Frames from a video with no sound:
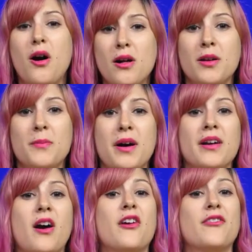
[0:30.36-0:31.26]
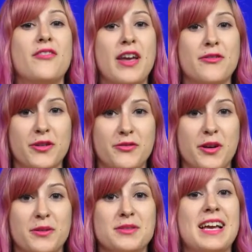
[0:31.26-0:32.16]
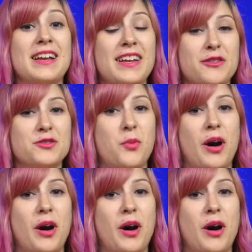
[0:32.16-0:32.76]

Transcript: all among our favorite phones, and here's